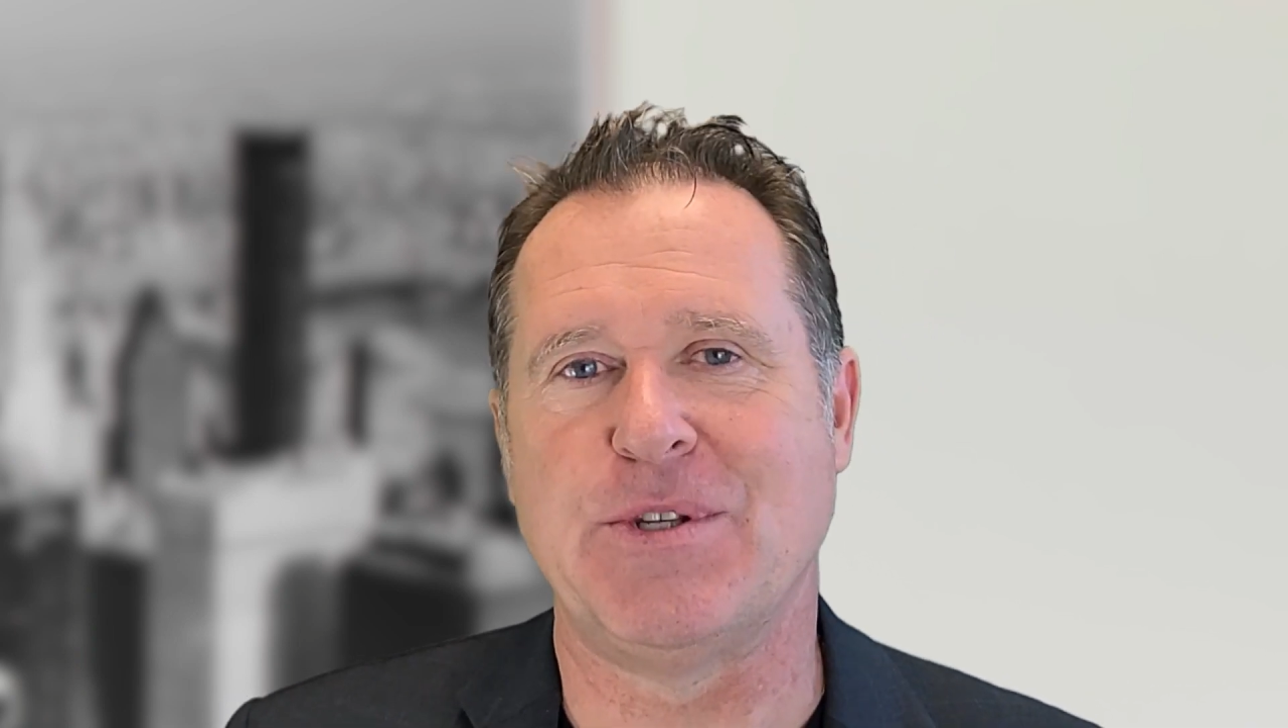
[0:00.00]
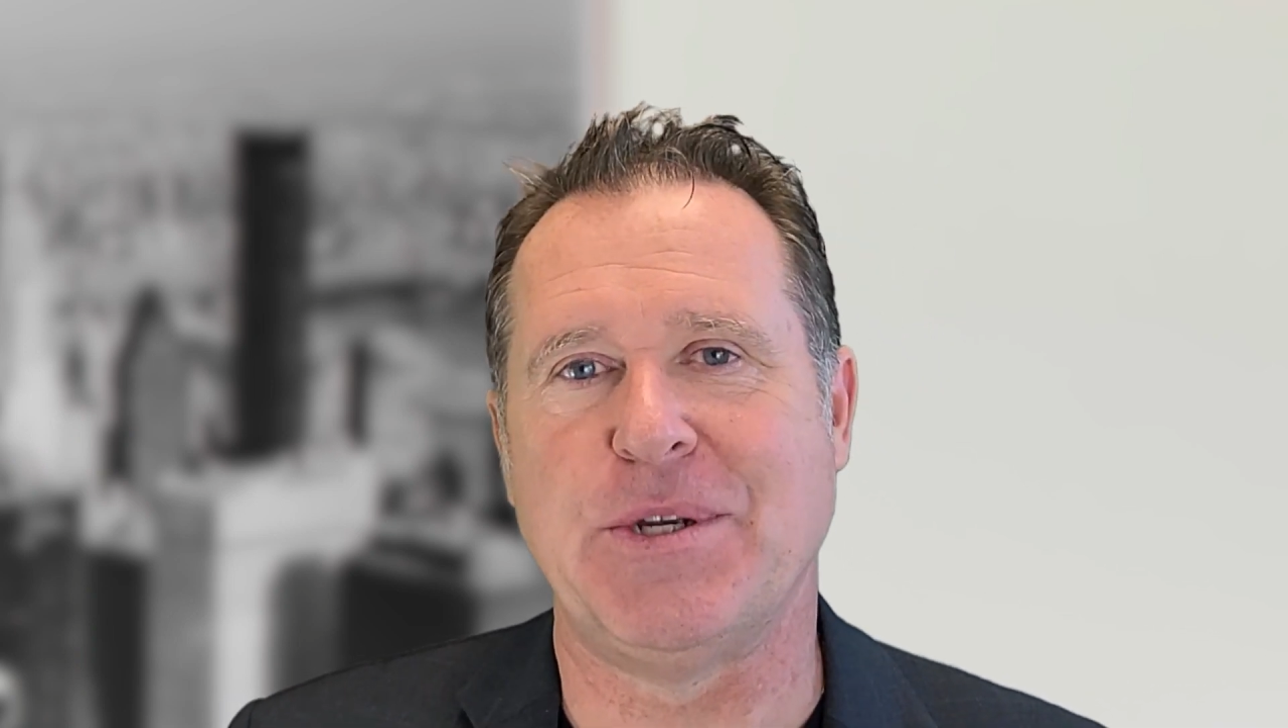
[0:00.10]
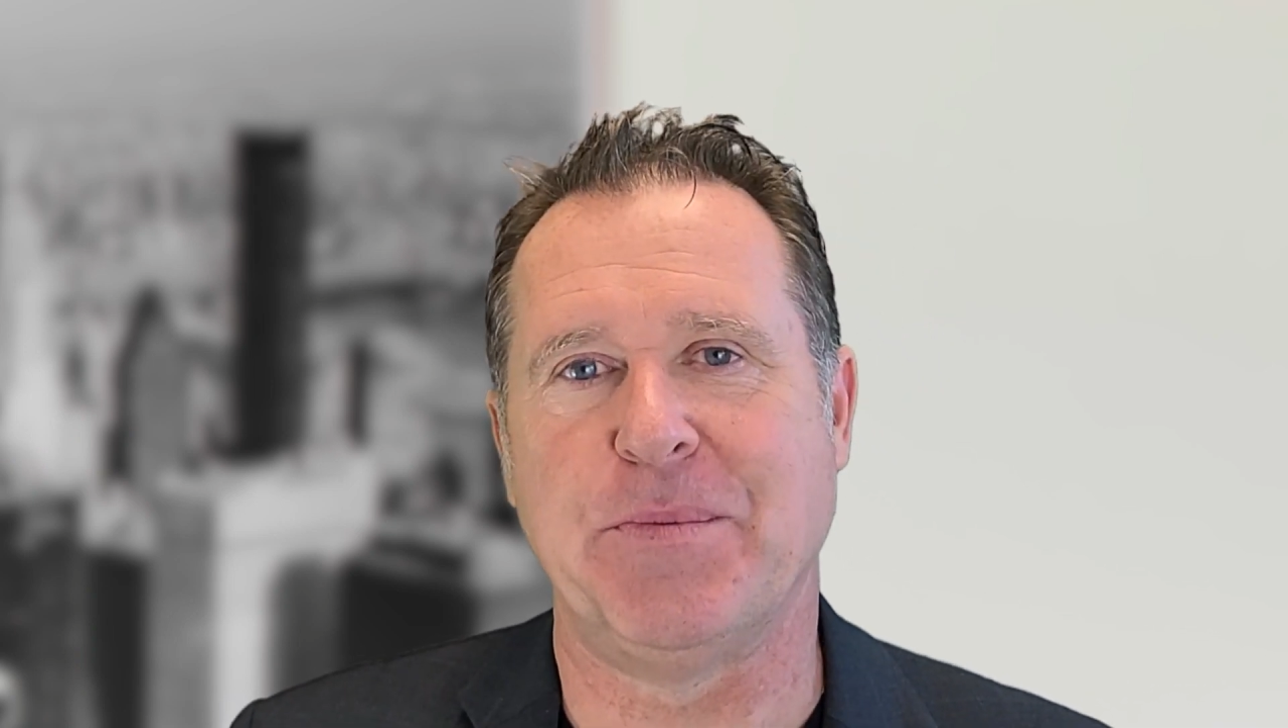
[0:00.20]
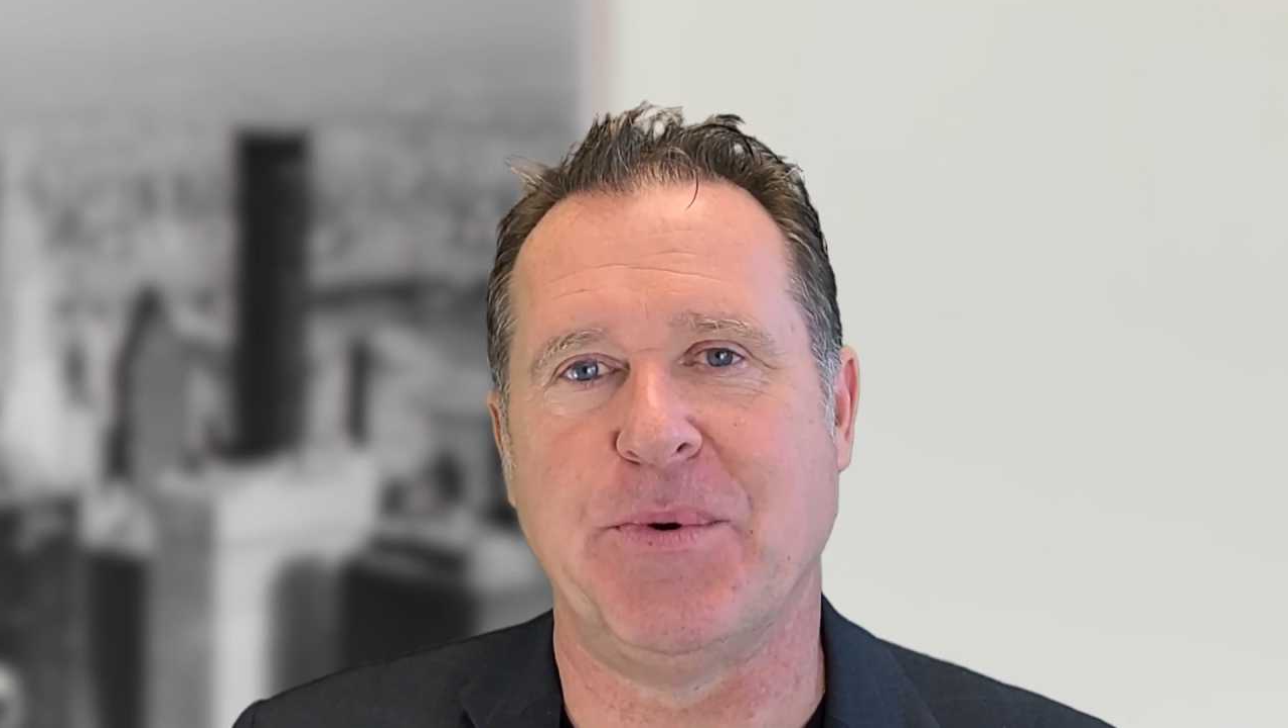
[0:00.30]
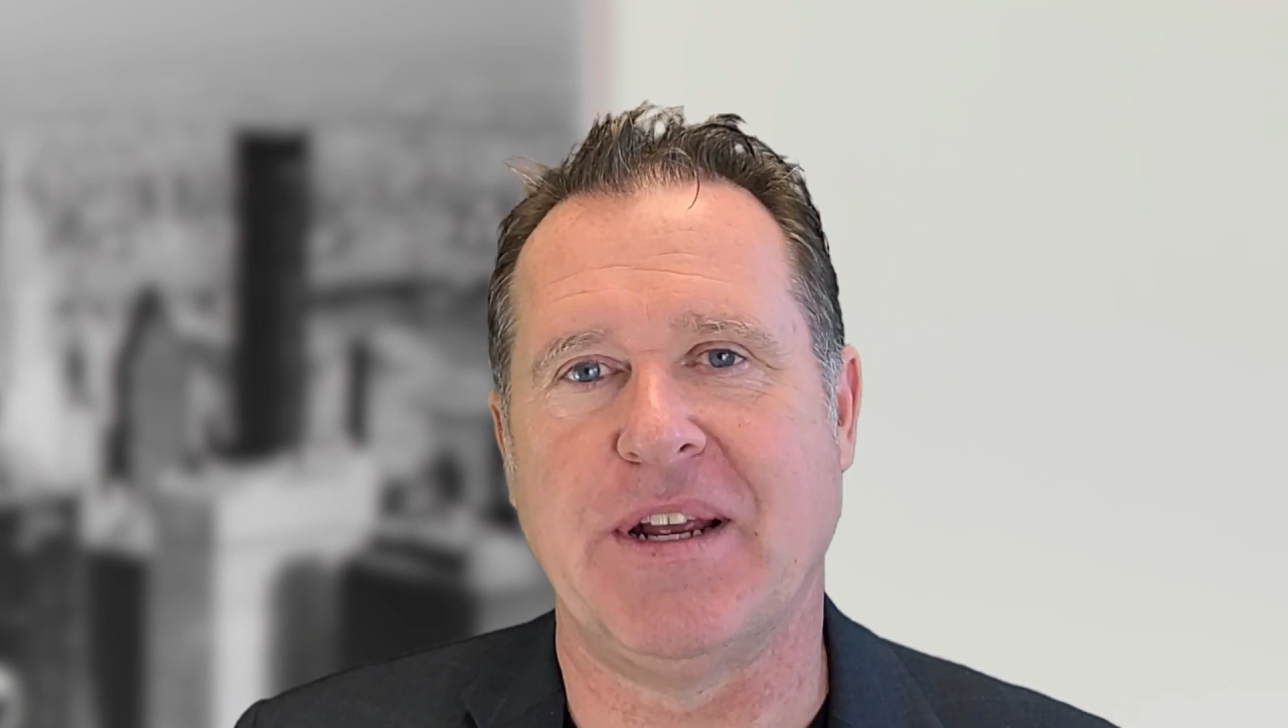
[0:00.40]

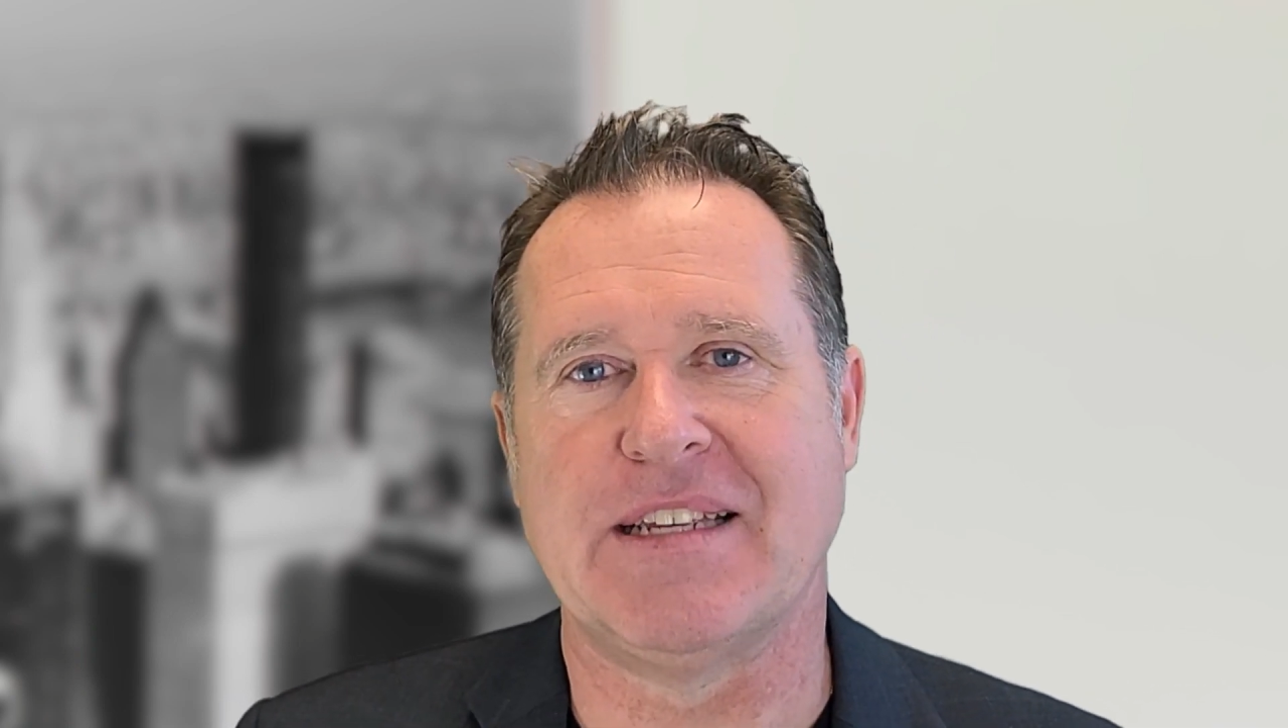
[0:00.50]
super